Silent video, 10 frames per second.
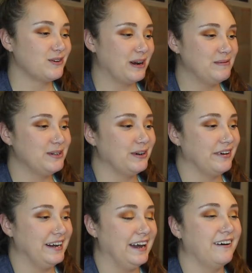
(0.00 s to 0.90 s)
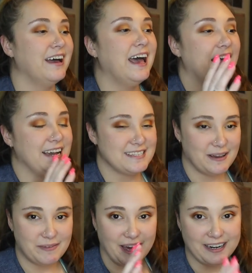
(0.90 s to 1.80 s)
so what I'm doing right now
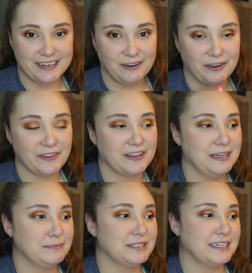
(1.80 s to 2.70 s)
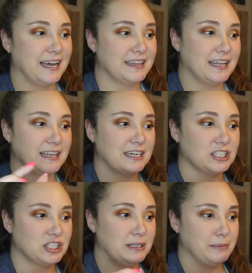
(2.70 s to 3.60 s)
is I'm cutting down all the clips to get the
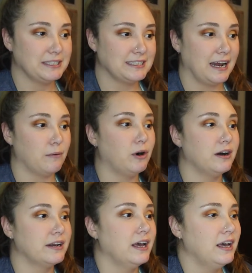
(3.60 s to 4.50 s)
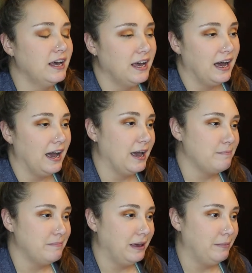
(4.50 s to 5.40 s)
little snippets that I want.
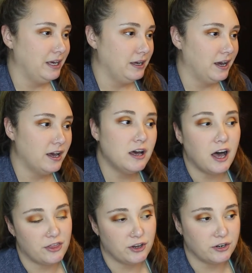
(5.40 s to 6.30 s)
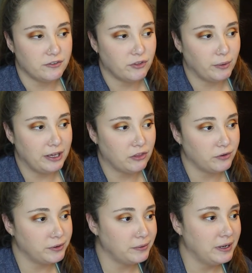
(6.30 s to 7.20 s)
I'm maybe a third of the way
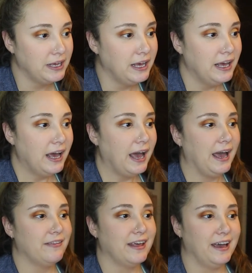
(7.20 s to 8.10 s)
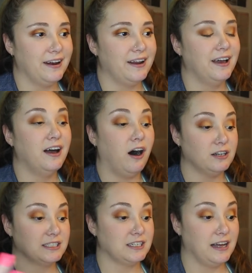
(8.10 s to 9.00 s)
through and then
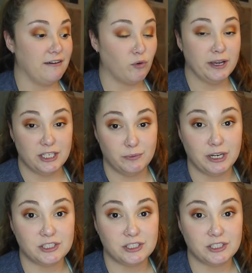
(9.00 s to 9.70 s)
I'll still have way too